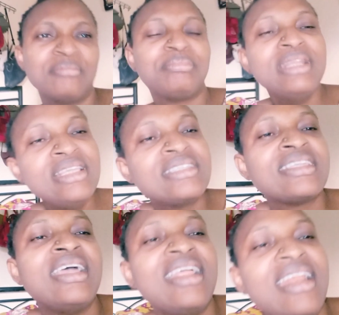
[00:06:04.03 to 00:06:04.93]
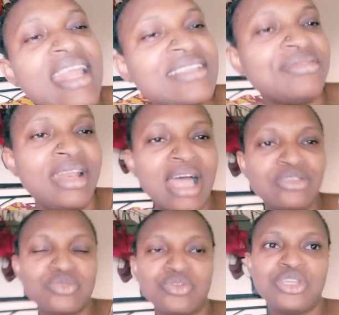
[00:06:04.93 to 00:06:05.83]
Please, let's rely
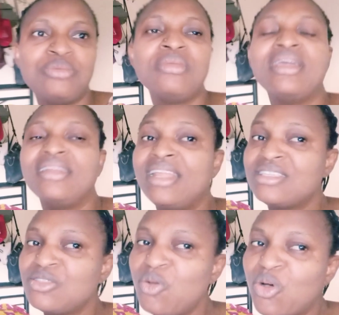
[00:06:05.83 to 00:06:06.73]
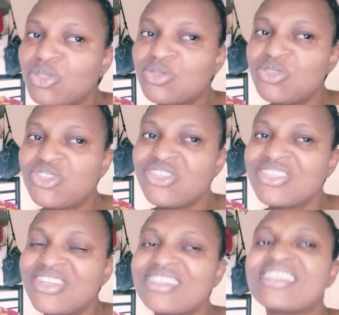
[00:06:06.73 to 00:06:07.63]
unto him. Let's look unto
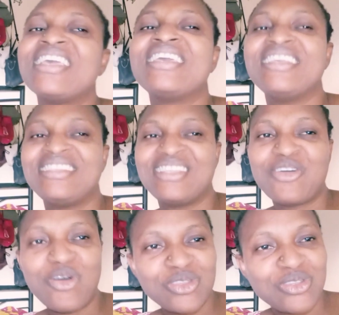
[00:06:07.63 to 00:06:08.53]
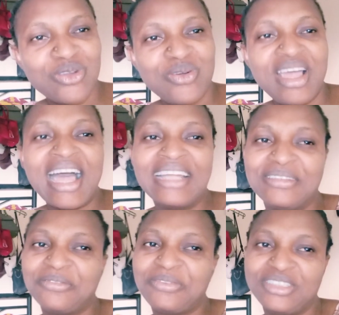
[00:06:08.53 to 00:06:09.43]
Jesus. He's the author
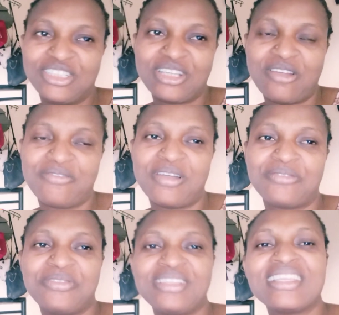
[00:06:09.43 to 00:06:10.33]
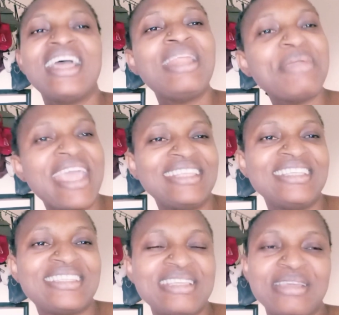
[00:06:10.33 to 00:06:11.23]
and the finisher of our faith. Let me end
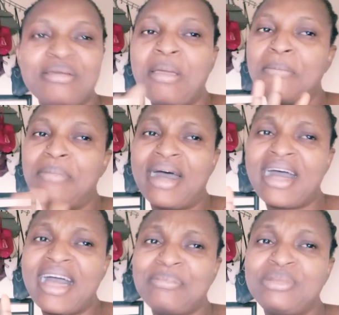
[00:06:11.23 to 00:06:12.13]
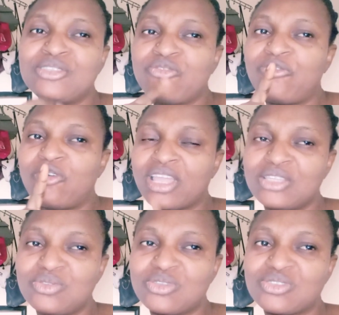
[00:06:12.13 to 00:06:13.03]
it here. Bye. Please don't
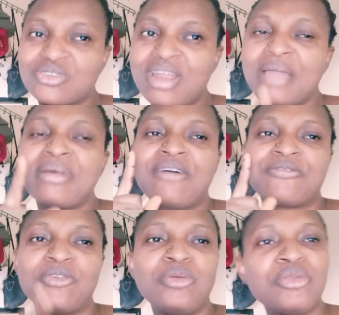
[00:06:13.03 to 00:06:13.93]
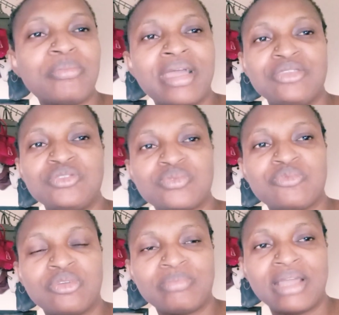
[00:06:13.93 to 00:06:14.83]
forget to subscribe and follow me on my
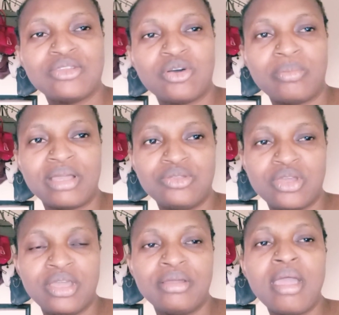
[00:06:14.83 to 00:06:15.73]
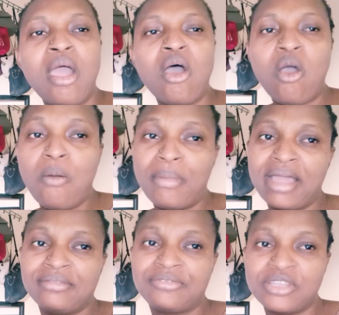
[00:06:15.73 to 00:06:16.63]
YouTube, on
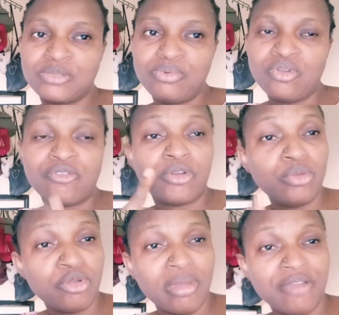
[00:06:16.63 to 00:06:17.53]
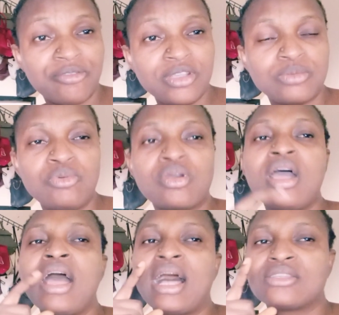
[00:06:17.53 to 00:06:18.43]
my Facebook. Follow me on my Facebook
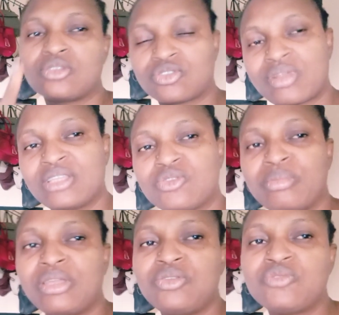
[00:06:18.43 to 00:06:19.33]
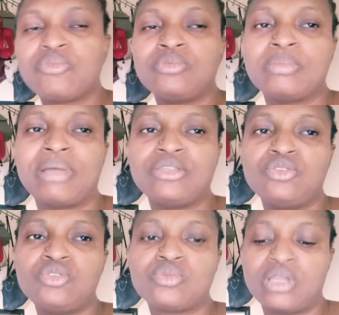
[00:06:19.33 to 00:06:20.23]
and subscribe to my
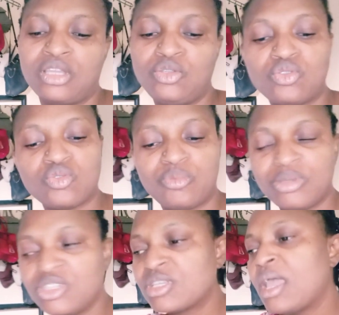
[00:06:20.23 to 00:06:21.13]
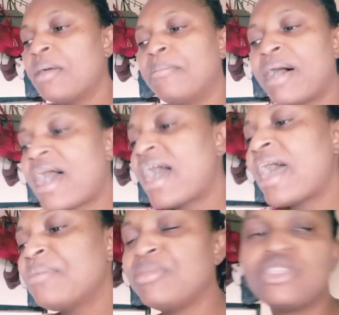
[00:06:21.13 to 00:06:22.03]
YouTube page.
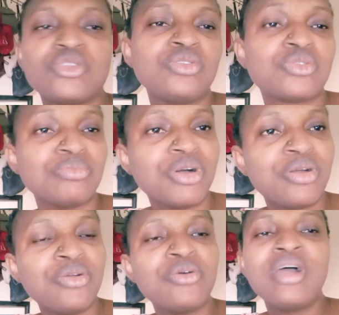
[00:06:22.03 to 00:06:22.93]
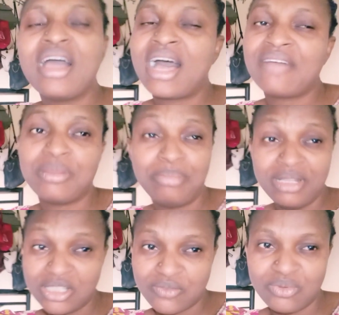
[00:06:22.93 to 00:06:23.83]
Bye. Meet you tomorrow. Have a
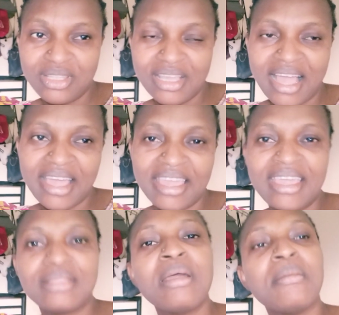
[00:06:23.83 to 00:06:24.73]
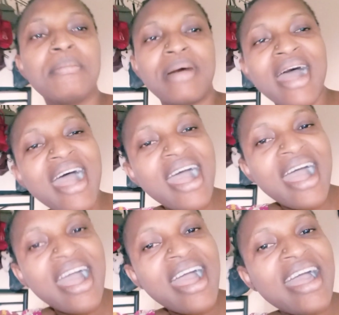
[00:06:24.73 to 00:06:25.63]
blissful day ahead.
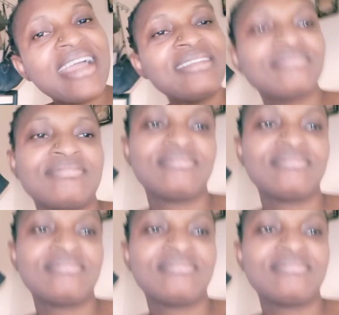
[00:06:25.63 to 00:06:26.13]
Bye.